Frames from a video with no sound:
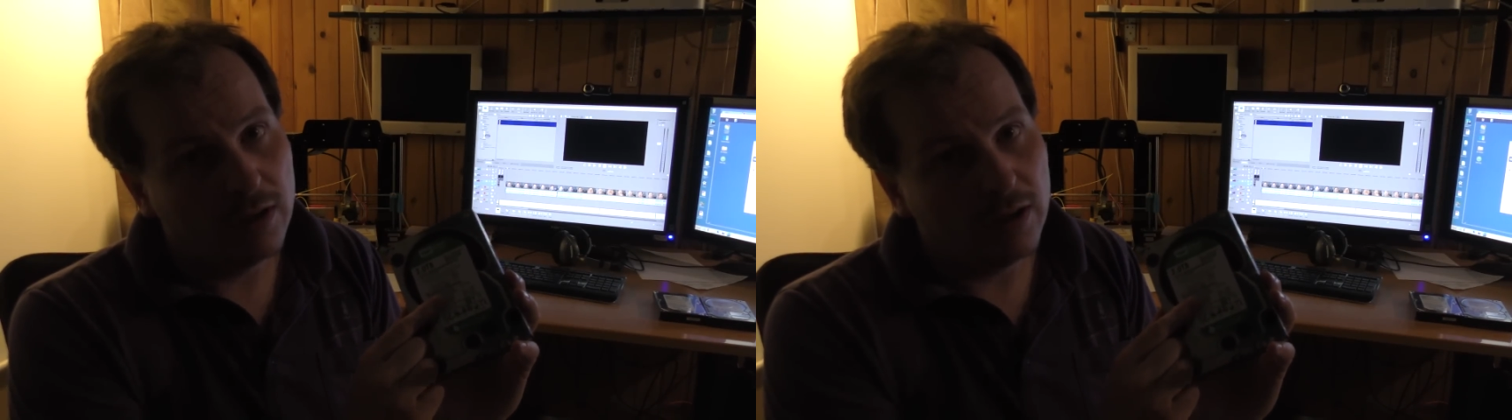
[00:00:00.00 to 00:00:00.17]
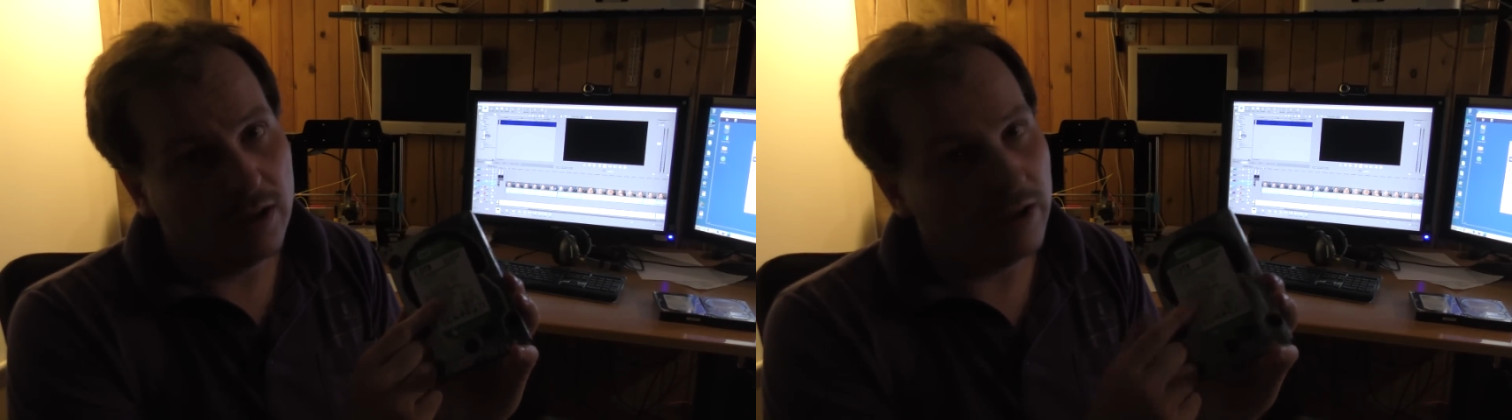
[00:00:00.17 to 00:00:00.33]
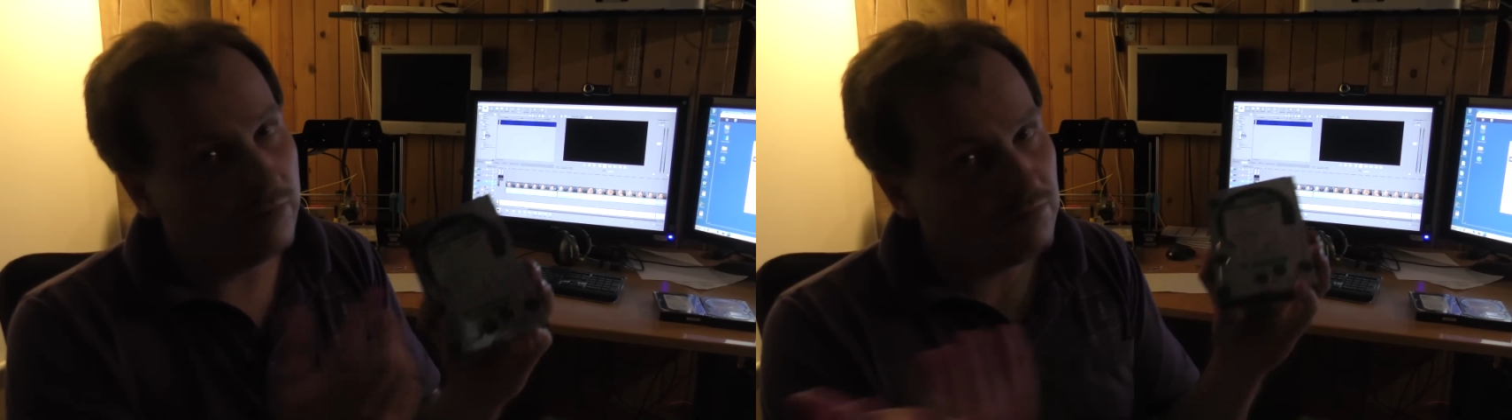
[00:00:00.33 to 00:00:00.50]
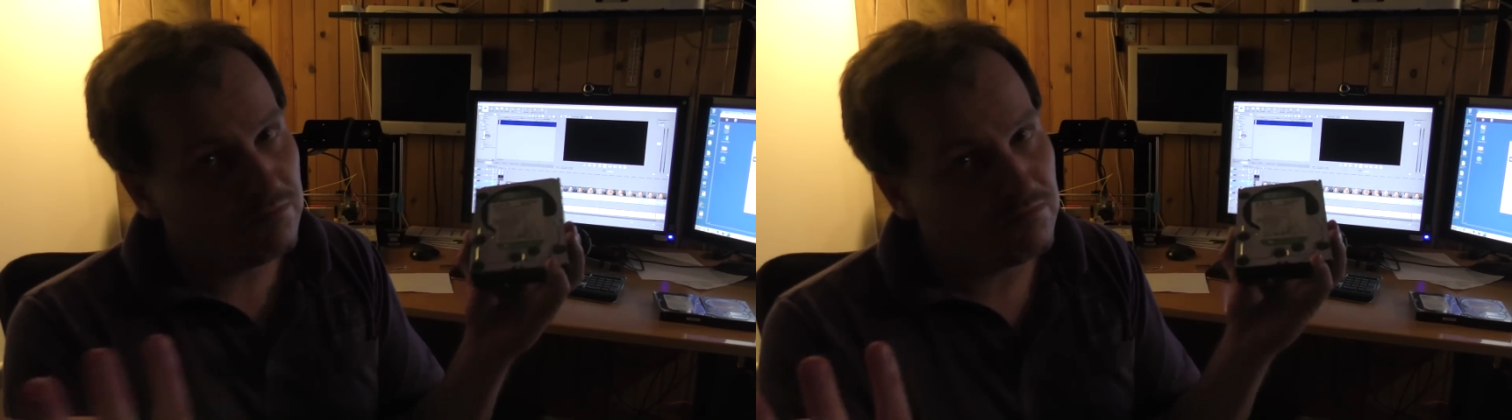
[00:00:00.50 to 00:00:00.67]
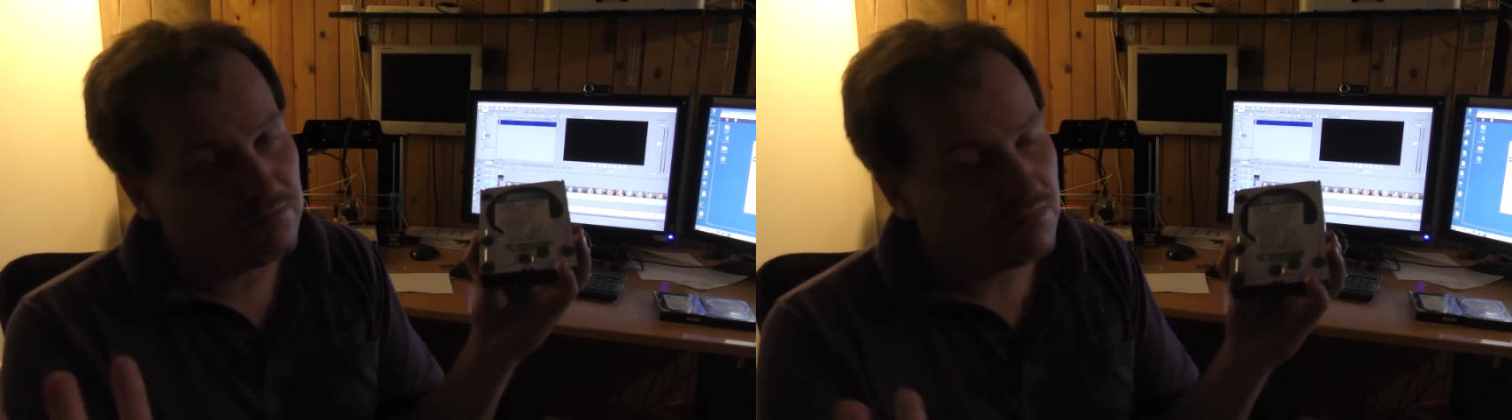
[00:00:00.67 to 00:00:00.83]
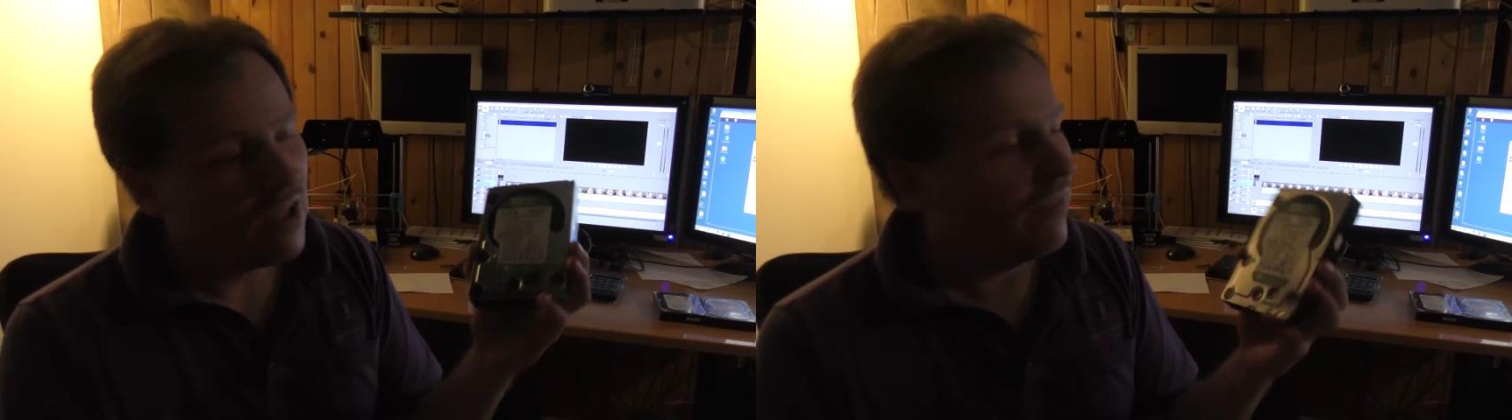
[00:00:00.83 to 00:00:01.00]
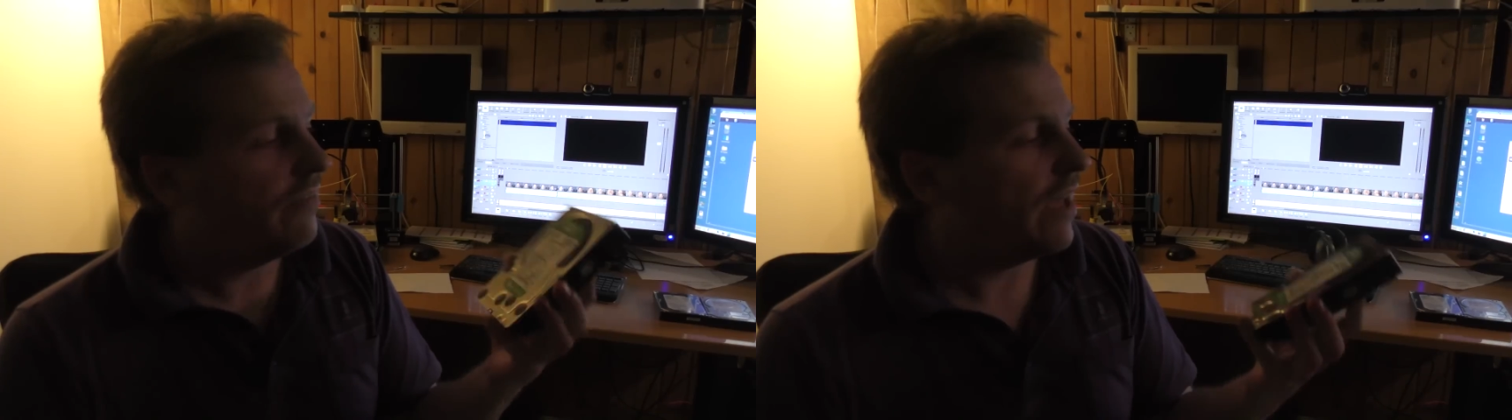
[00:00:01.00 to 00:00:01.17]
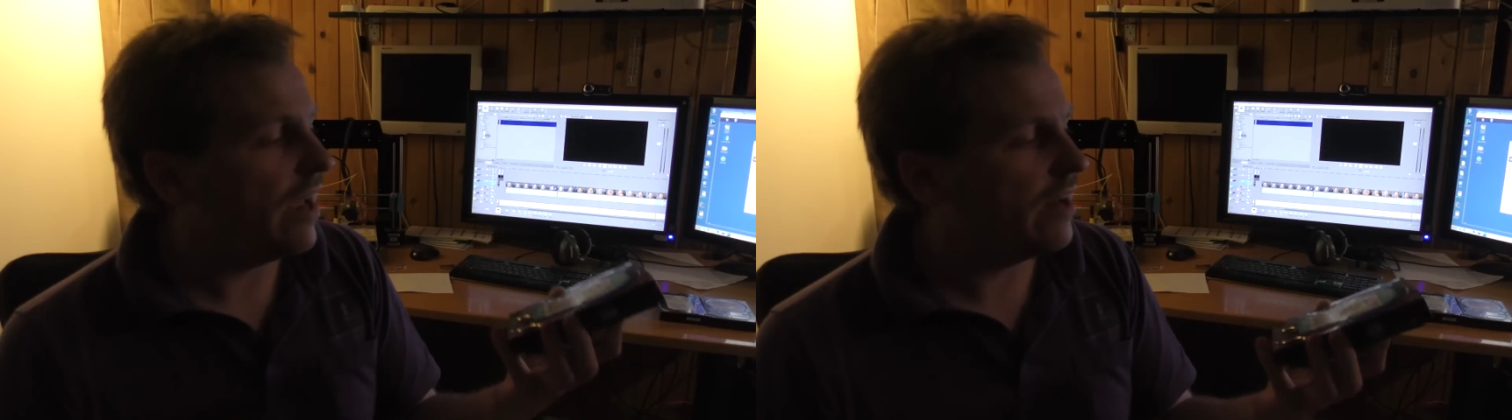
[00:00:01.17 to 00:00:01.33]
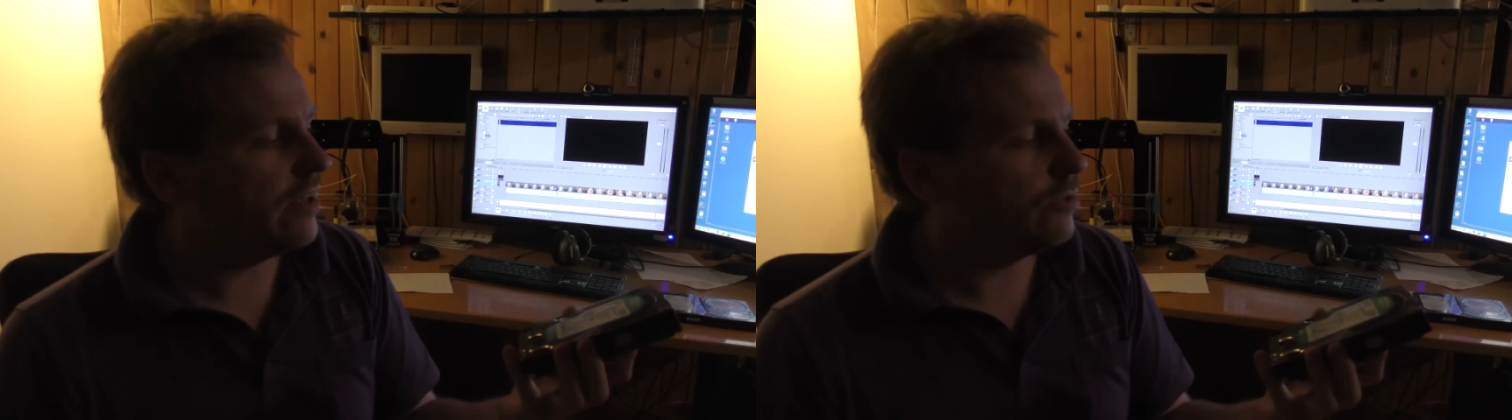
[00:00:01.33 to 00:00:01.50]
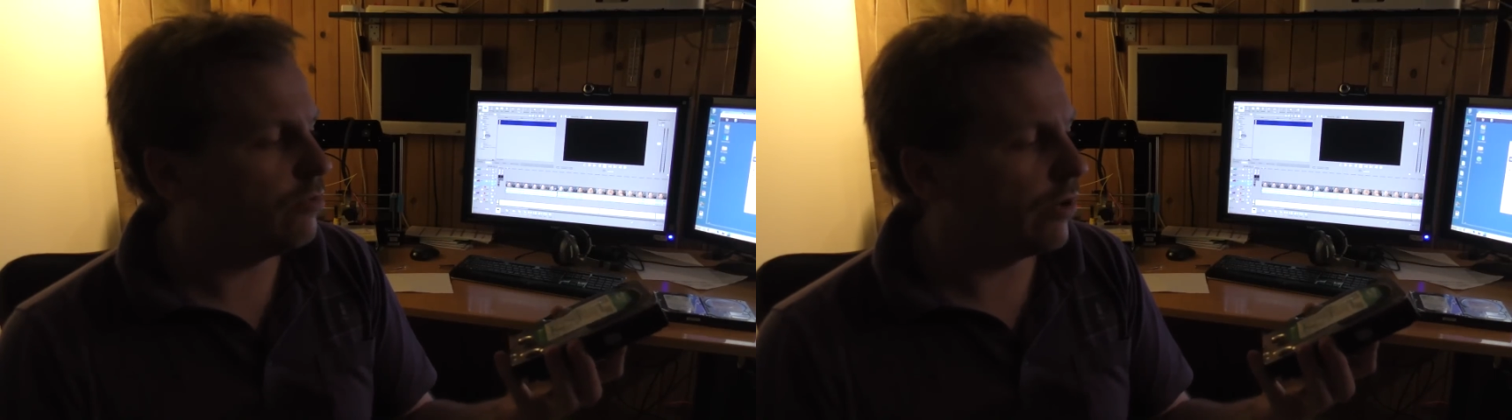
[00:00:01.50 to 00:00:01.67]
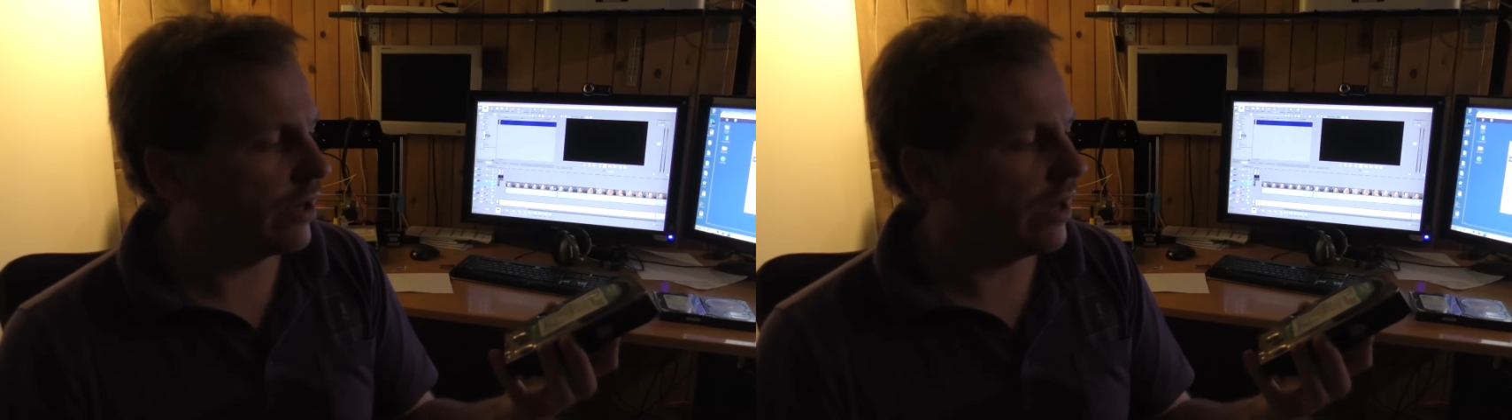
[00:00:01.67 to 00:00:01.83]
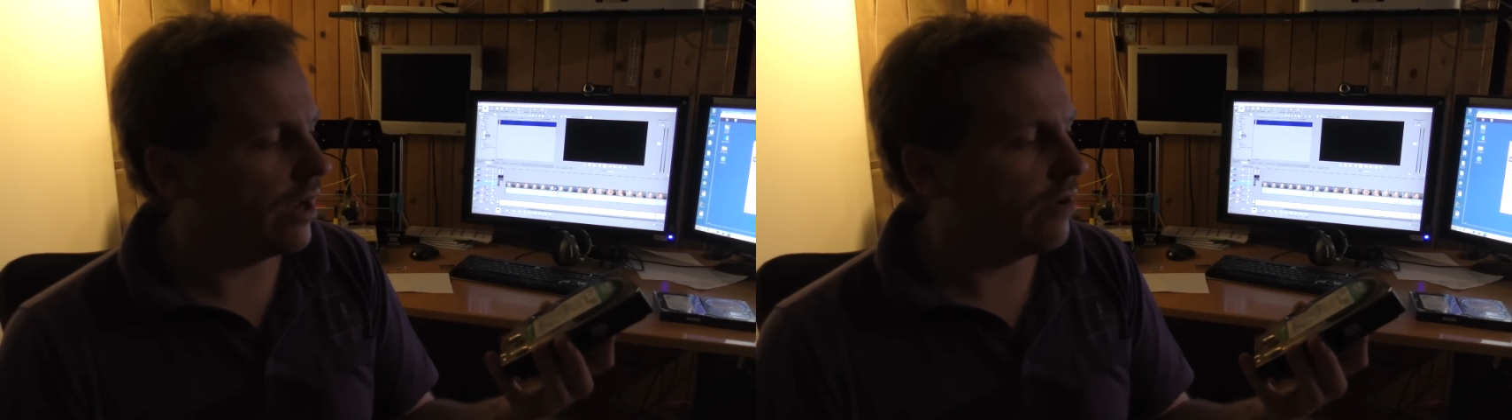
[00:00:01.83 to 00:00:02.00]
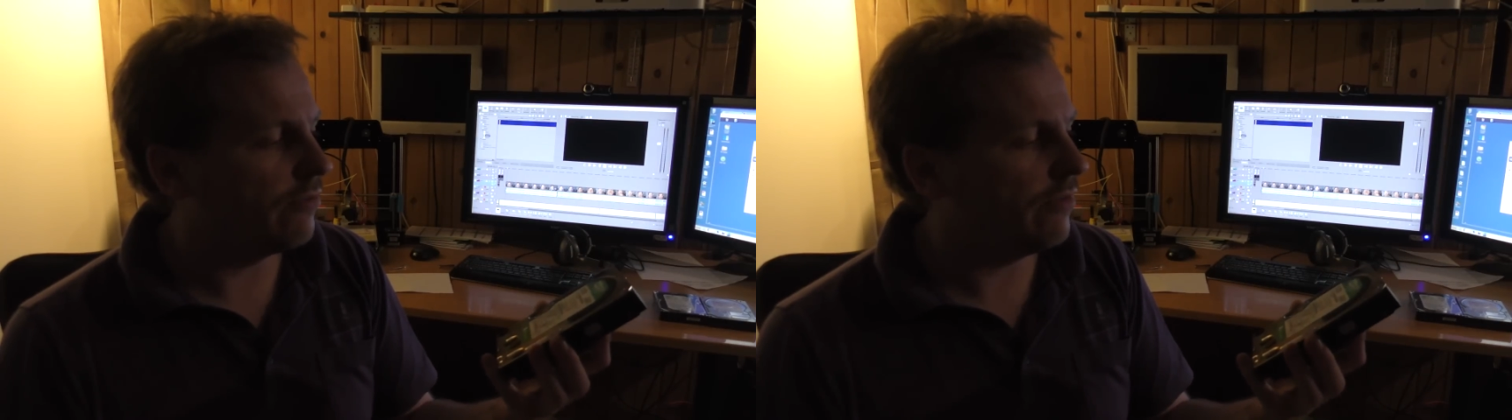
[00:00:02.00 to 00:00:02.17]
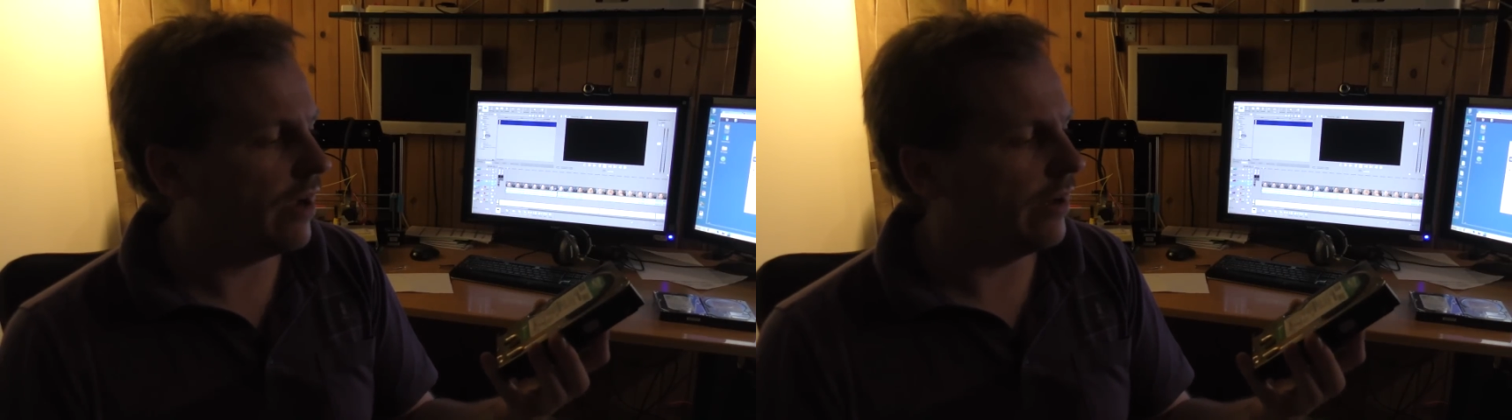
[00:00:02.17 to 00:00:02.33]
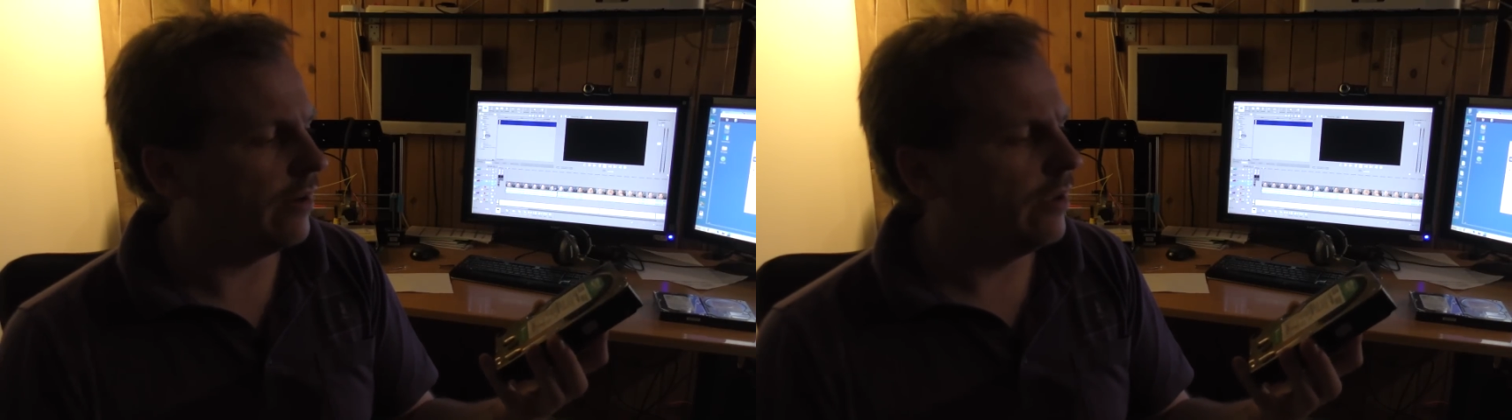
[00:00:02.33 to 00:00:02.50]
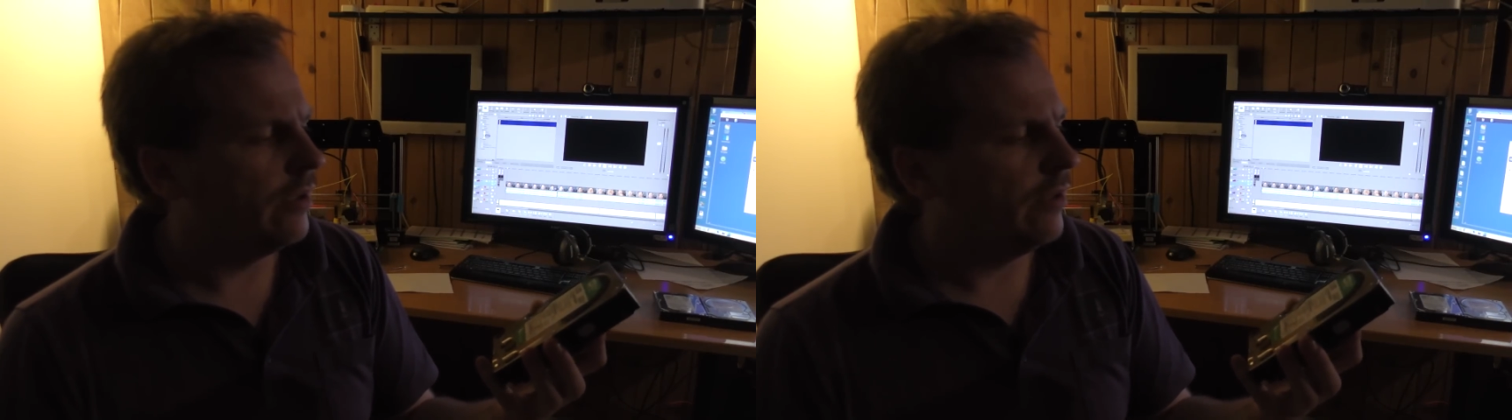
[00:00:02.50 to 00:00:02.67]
And that is working out fine.